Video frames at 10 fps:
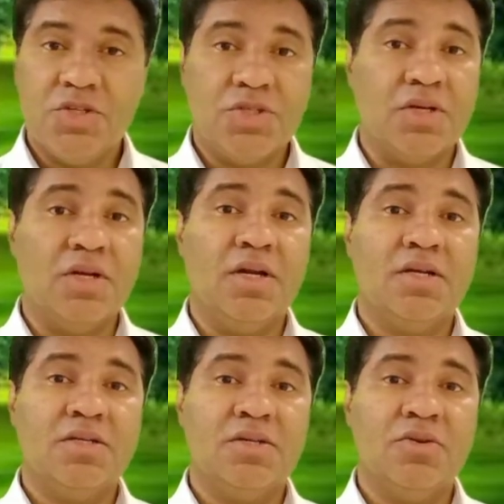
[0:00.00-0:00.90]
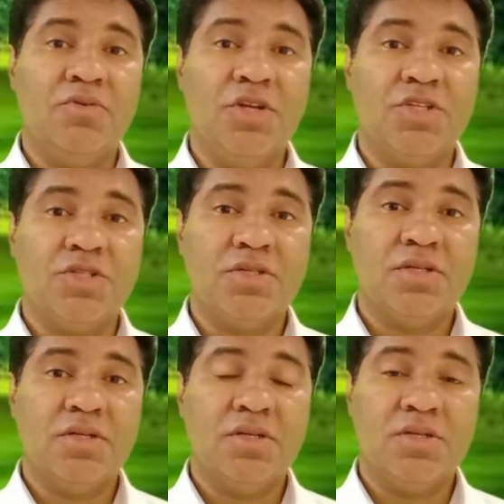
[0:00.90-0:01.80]
She could not reach
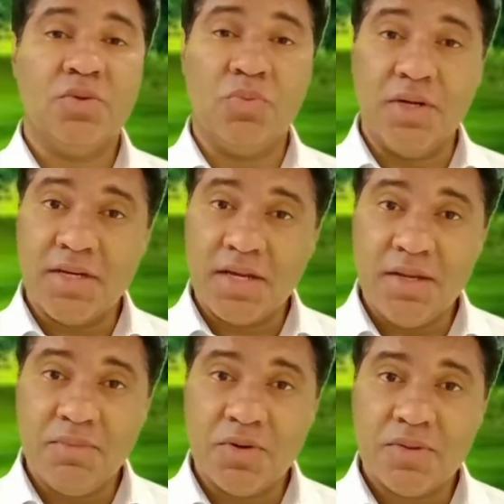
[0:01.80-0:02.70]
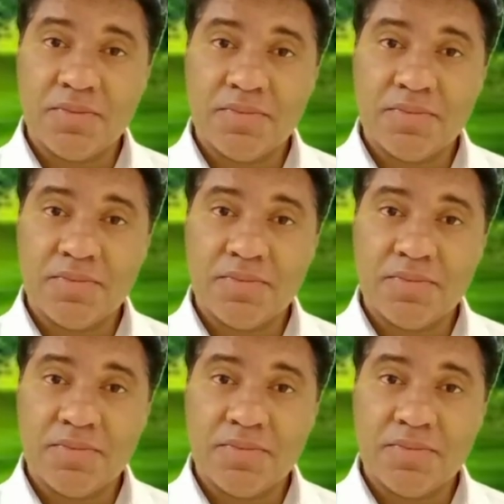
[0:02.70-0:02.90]
to work anymore.